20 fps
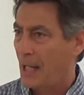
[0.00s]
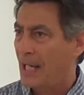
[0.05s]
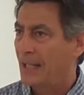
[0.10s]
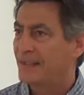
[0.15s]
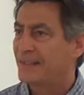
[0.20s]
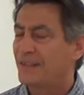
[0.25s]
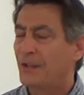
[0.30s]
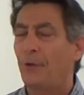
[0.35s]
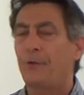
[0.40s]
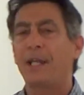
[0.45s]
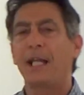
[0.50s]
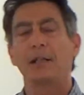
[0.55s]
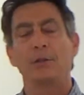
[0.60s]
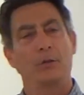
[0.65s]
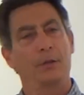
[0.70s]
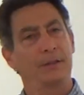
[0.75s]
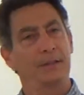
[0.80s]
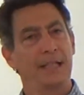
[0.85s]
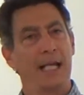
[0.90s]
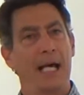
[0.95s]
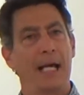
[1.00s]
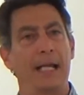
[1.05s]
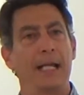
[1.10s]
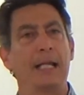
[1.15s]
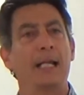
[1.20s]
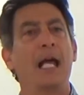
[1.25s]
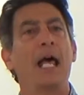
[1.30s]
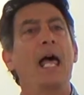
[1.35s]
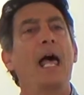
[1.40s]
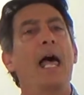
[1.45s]
And so they looked at
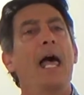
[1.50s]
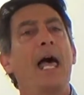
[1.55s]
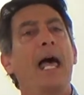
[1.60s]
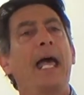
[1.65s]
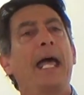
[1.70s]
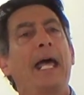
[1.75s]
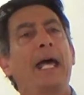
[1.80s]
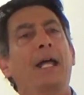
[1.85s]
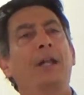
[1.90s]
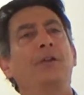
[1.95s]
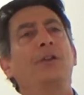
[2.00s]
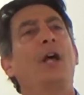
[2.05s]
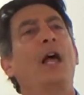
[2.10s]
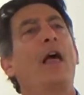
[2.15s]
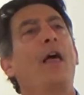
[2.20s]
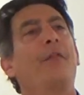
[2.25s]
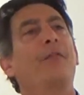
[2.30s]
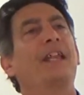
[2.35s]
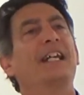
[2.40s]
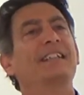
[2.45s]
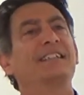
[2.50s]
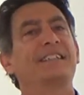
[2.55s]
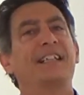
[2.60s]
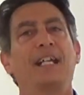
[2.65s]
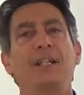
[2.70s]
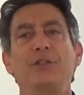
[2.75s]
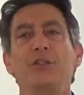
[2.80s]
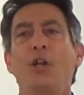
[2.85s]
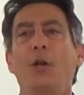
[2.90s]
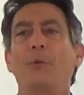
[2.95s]
it, and they
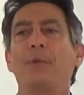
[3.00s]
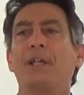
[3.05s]
said,